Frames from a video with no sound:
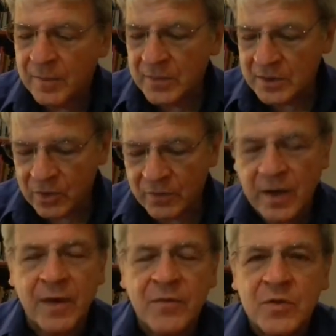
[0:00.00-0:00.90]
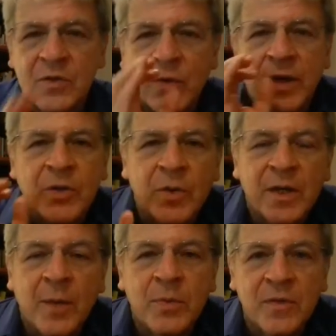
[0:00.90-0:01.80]
So I've just run into a
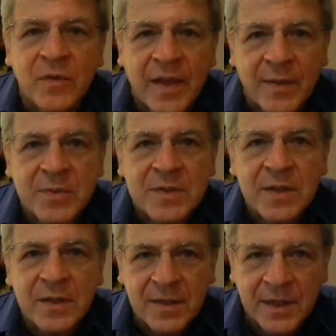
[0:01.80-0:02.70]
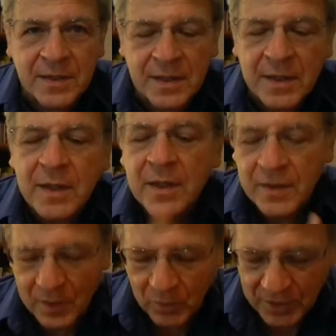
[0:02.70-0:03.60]
couple of lamps lately
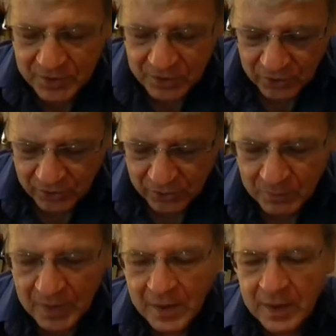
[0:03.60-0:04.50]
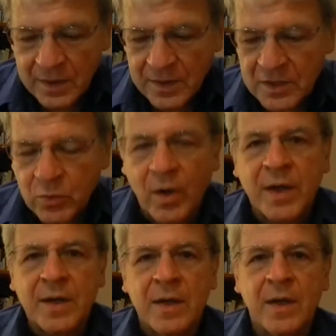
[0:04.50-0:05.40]
that I wanted to show you. This
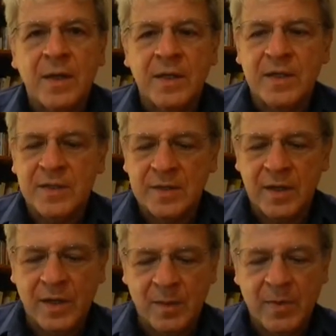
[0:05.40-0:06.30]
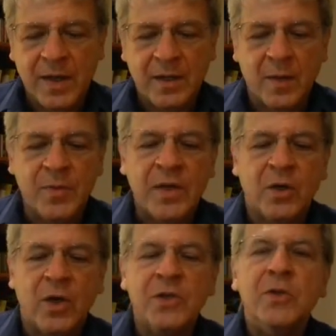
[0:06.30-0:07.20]
one is by a company
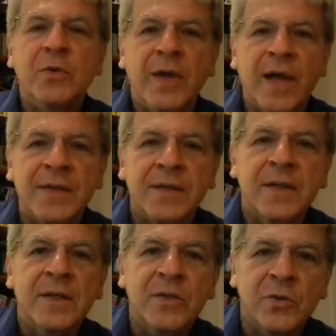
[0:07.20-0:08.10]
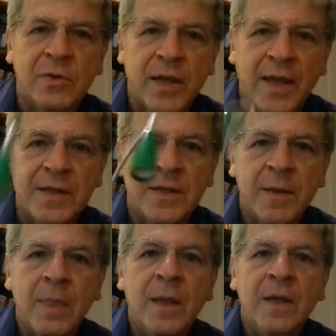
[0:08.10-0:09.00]
called Unite to Light.
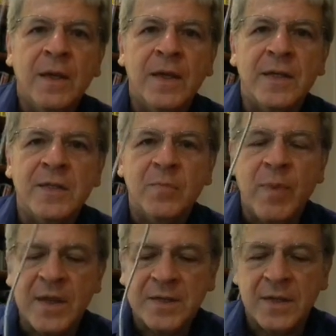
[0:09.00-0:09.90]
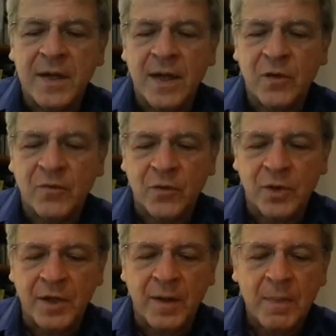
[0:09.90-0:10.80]
It's based in
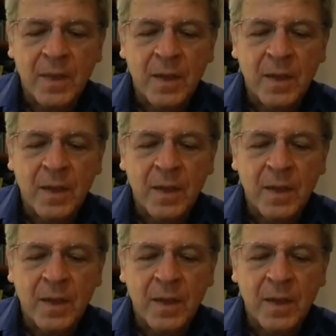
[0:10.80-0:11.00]
California.